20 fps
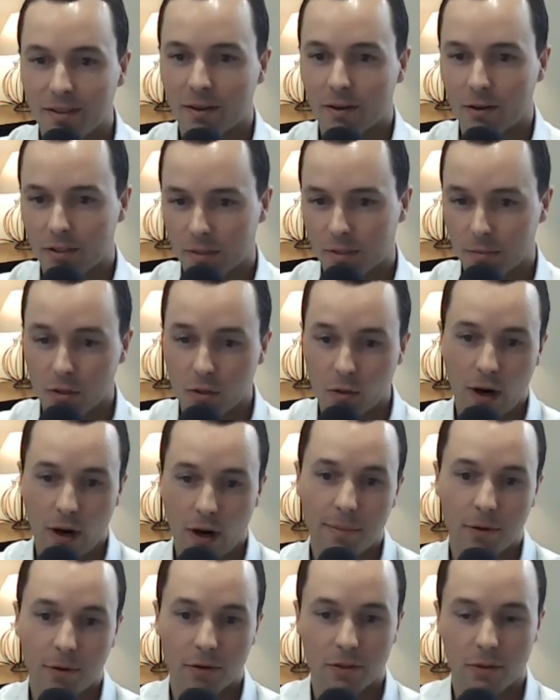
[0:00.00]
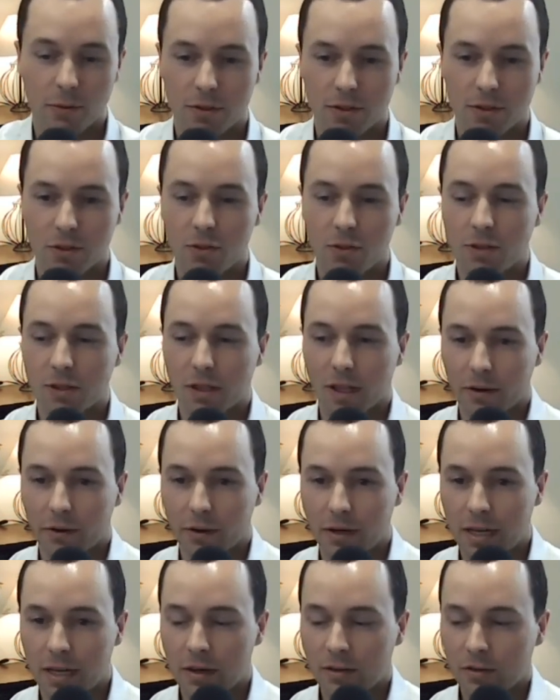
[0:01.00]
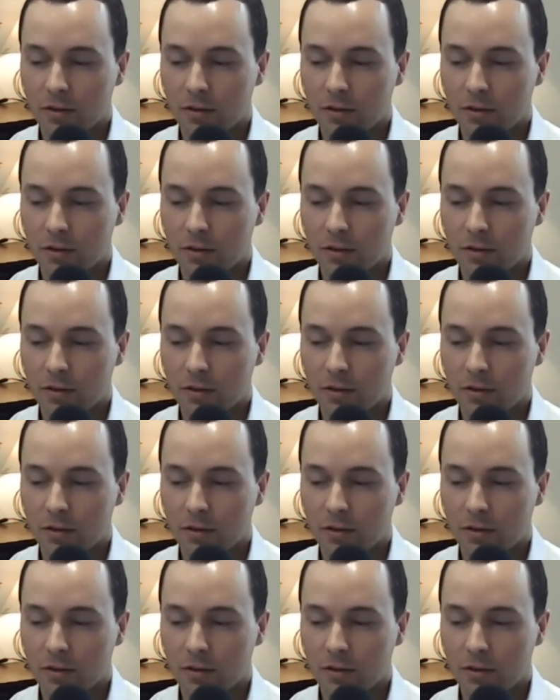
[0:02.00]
Or subscribers to his newsletter. It's